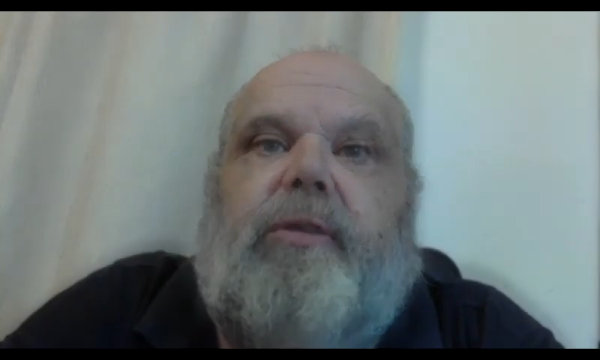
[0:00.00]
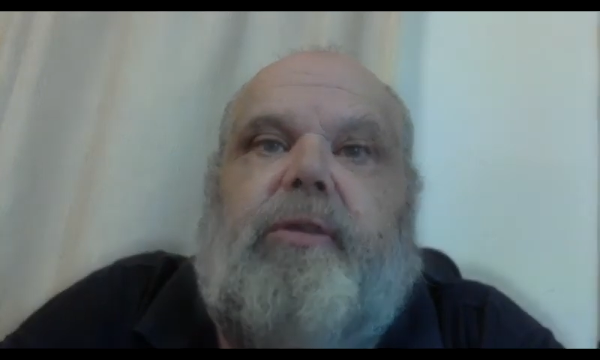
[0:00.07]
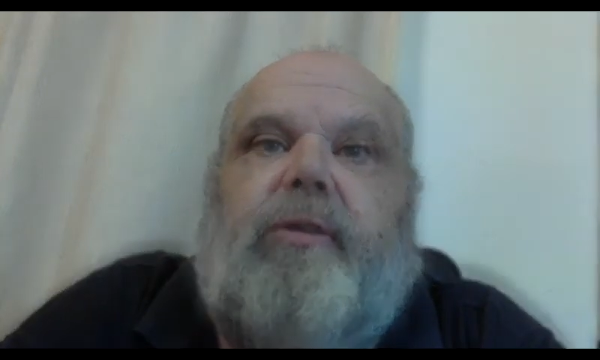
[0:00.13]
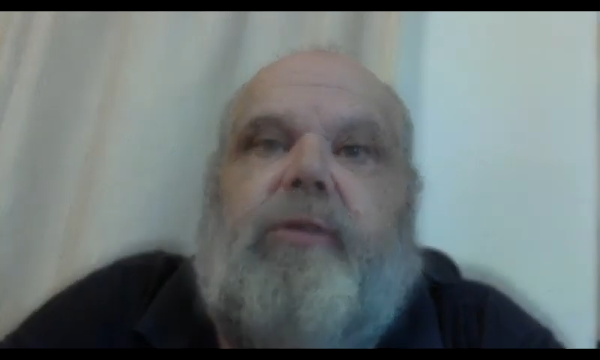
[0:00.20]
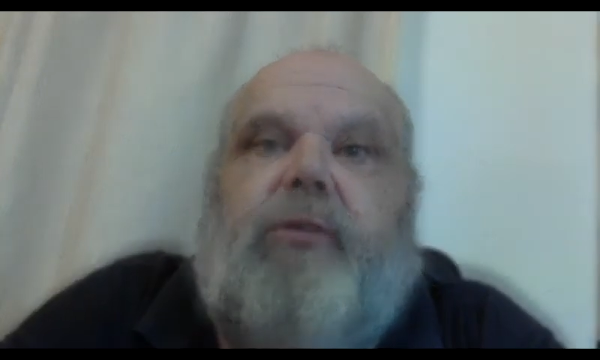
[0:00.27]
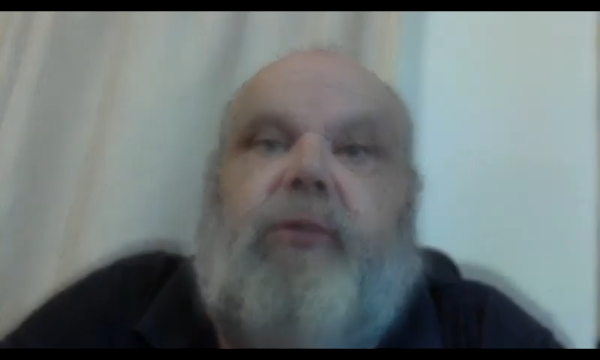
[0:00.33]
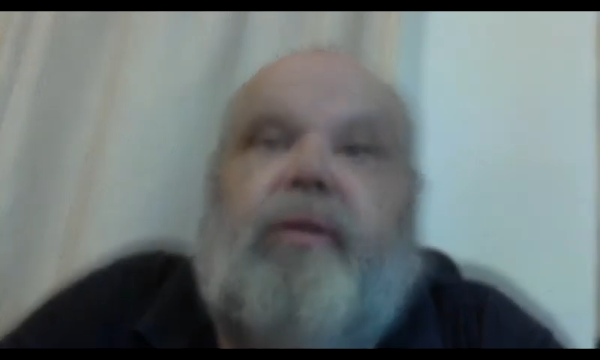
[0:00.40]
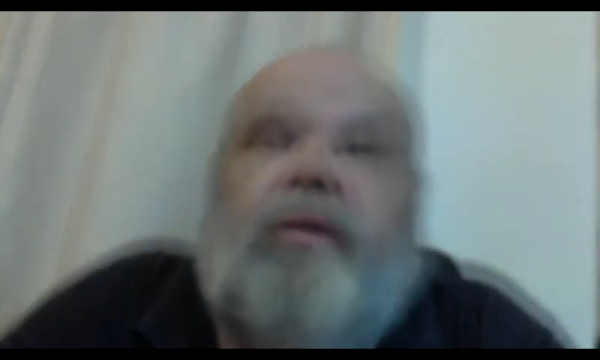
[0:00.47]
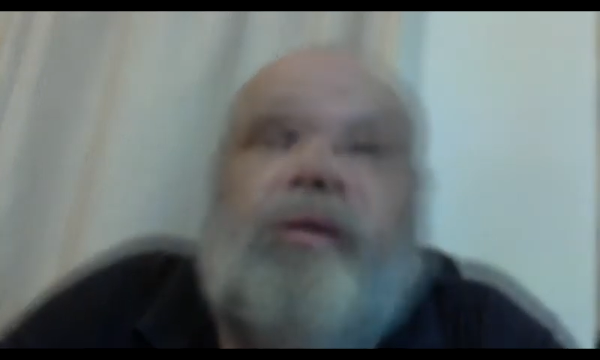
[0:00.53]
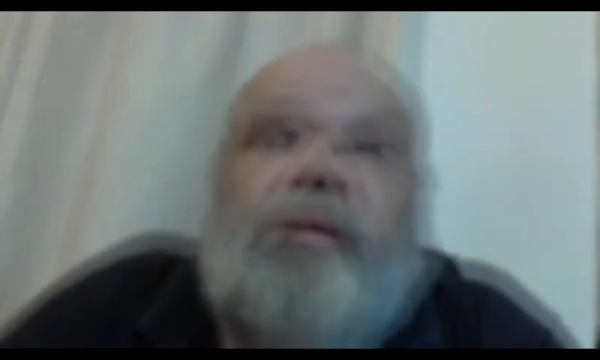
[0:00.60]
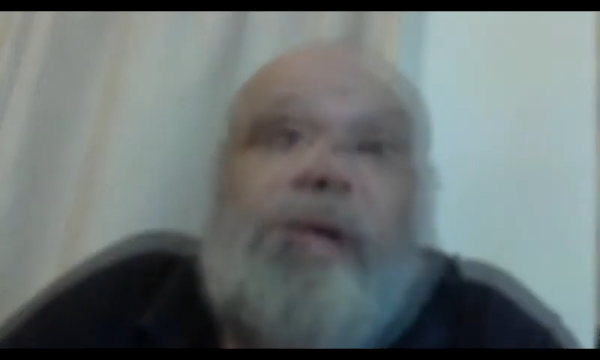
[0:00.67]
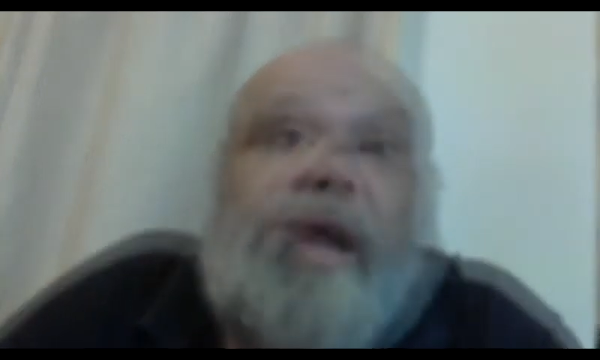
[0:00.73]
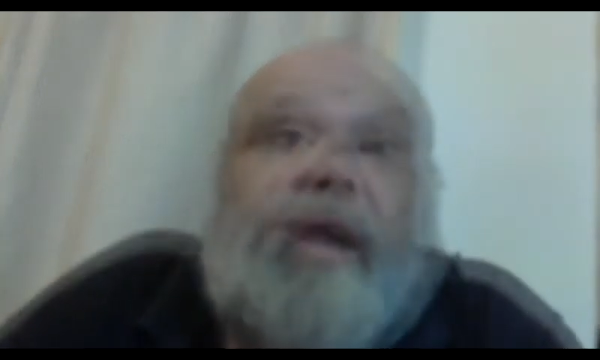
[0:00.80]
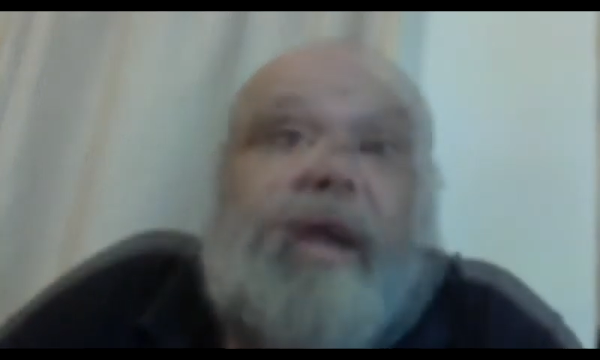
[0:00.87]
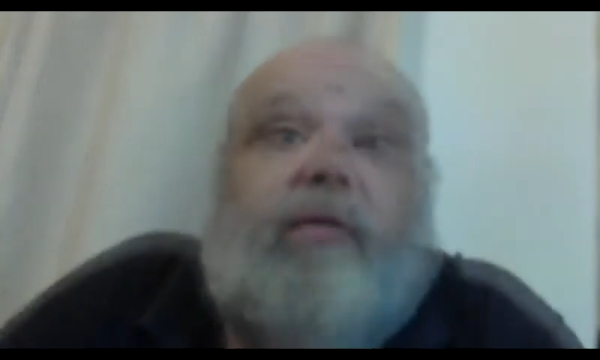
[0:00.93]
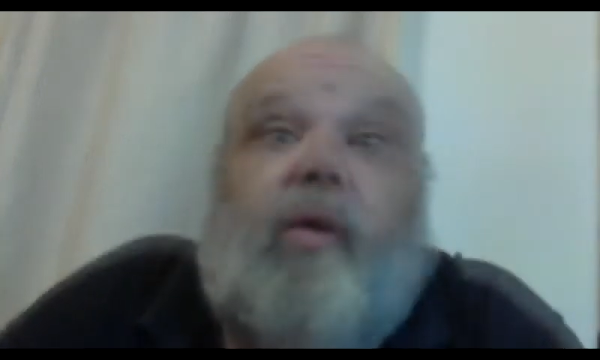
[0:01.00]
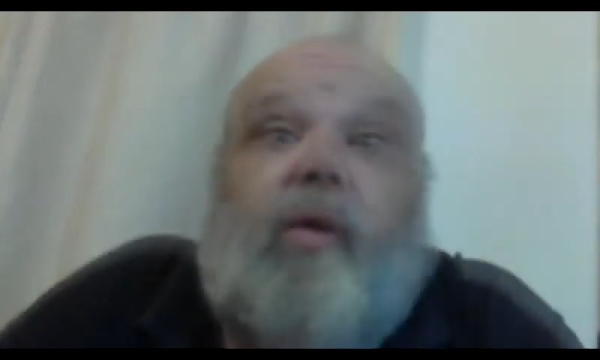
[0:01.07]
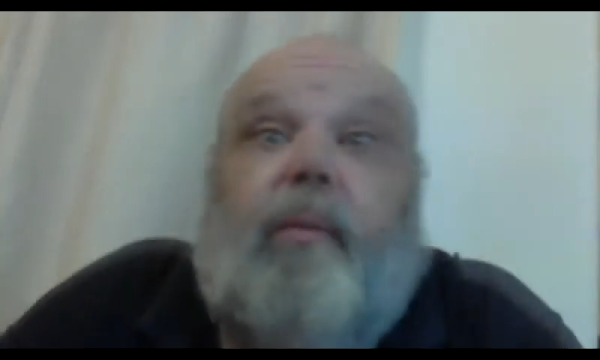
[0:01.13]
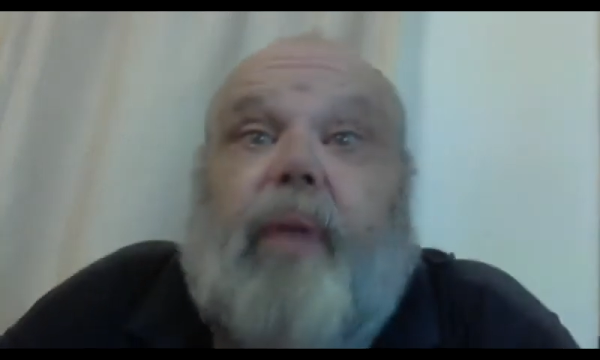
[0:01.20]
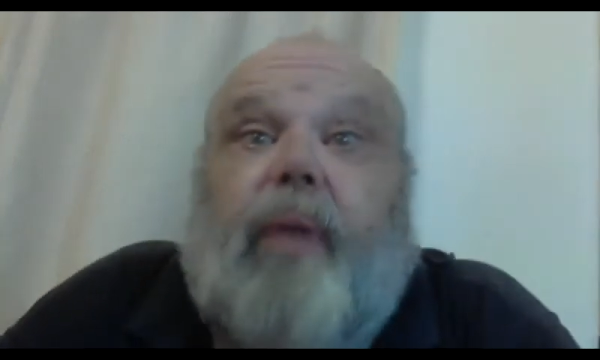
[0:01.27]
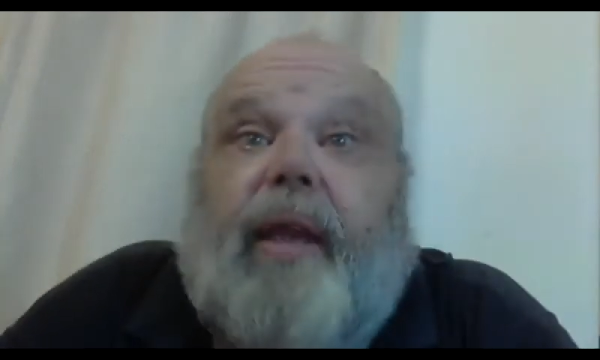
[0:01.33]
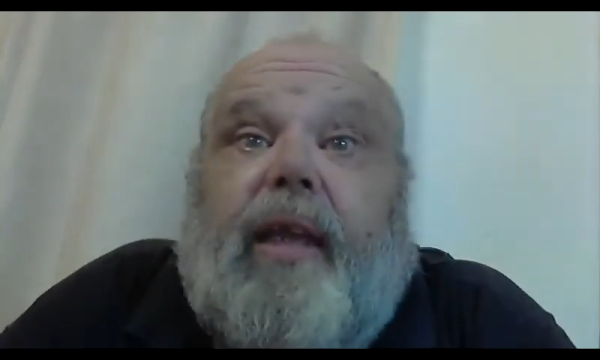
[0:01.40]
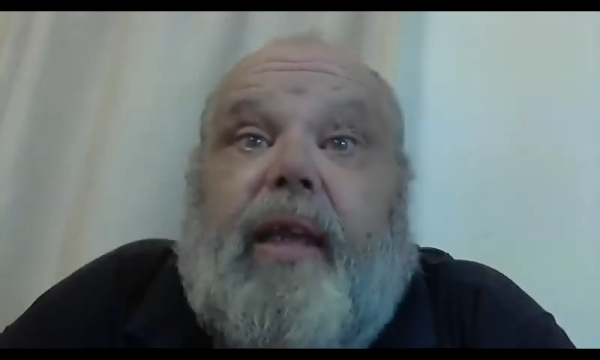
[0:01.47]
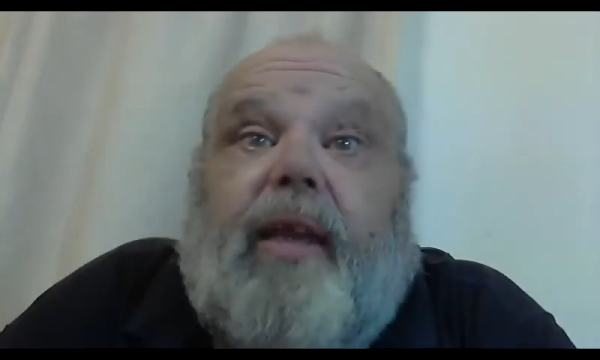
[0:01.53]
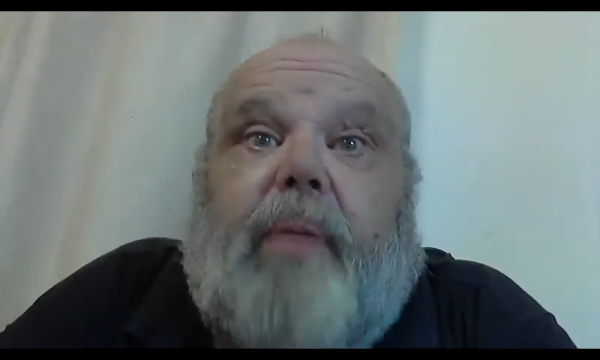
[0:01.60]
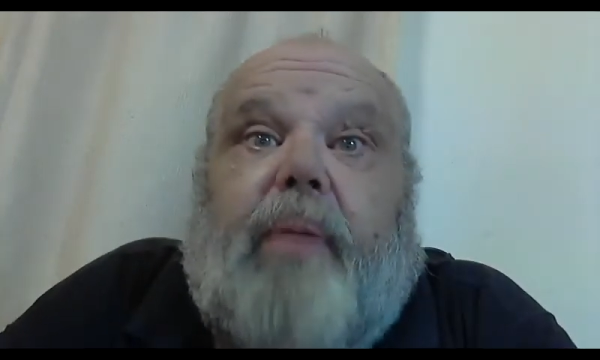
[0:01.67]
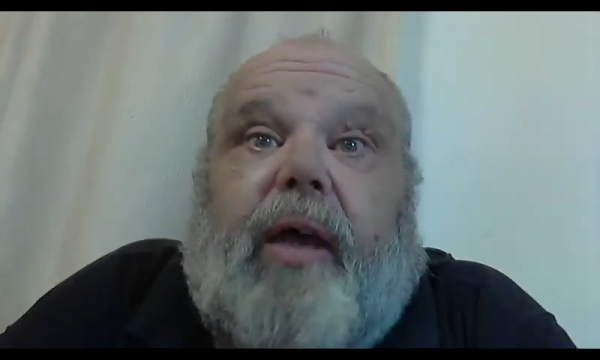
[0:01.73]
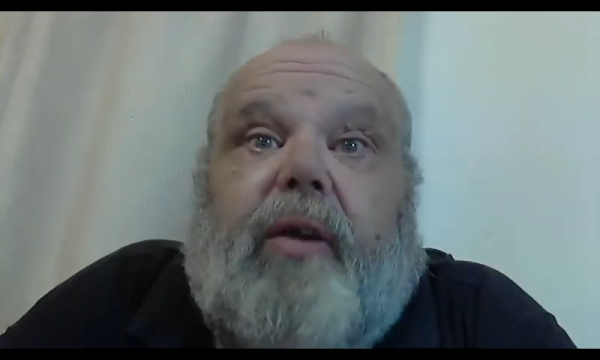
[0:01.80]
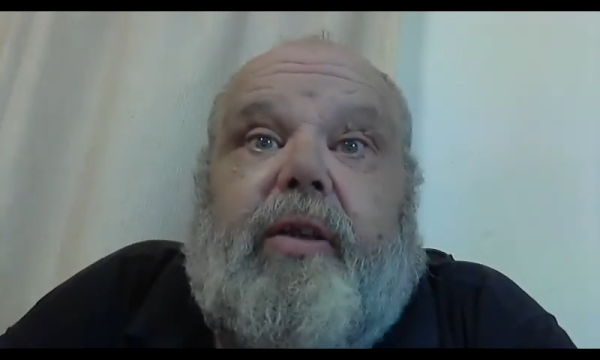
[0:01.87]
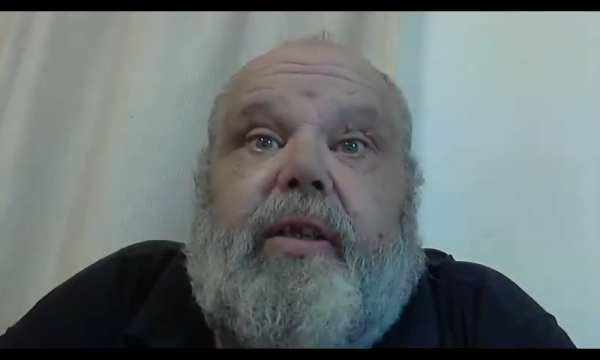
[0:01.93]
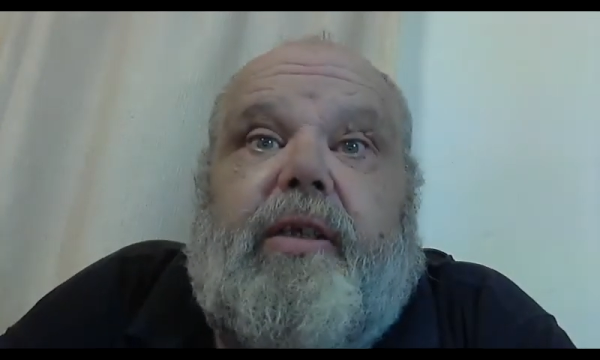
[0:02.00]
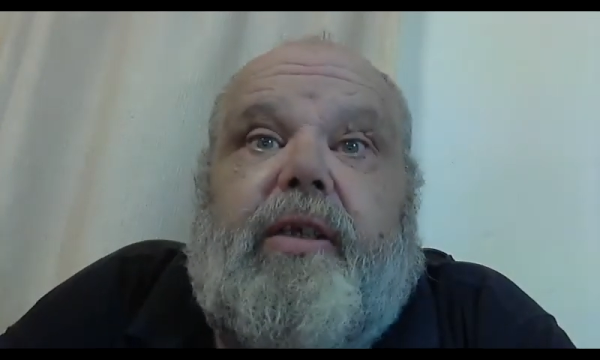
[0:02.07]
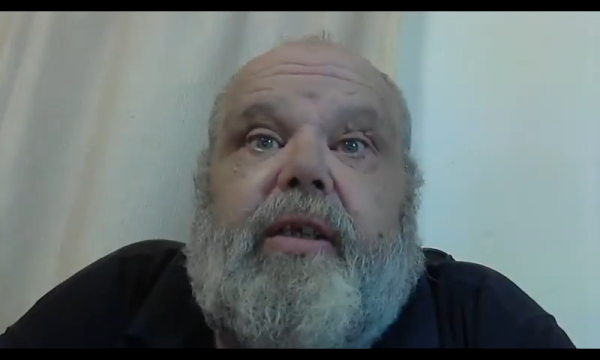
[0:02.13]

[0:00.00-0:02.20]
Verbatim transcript: After a while of complaining about it,